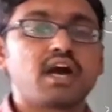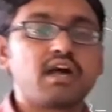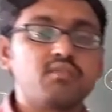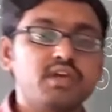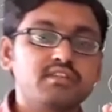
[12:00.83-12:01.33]

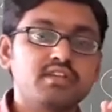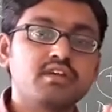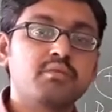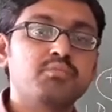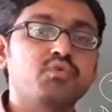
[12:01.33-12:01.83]
Always in
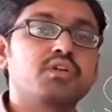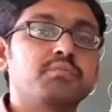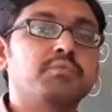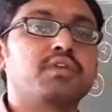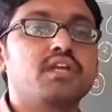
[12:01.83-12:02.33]
computer
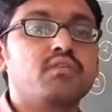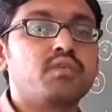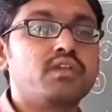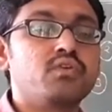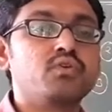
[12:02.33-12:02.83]
memory,
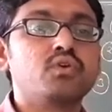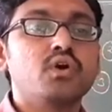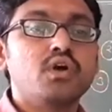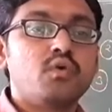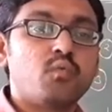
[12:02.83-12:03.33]
when
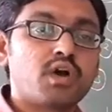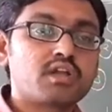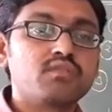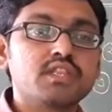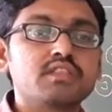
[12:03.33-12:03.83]
you
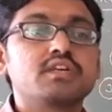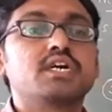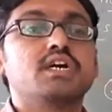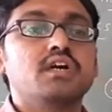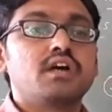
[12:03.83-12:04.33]
work with
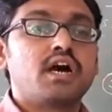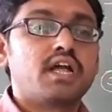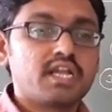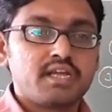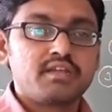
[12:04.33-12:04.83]
the
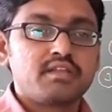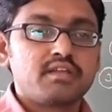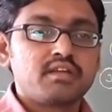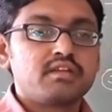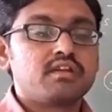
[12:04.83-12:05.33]
array,
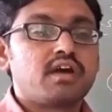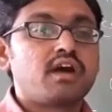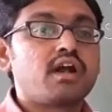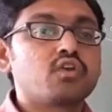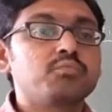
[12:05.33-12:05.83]

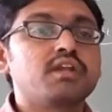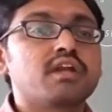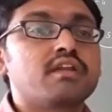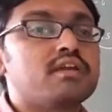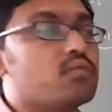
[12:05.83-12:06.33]

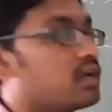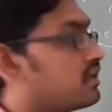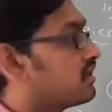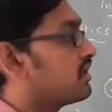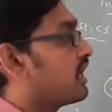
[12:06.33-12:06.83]
automatically
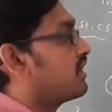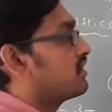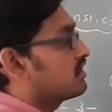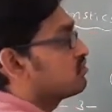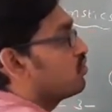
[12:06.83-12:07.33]
one
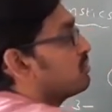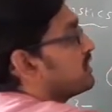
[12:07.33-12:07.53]
address will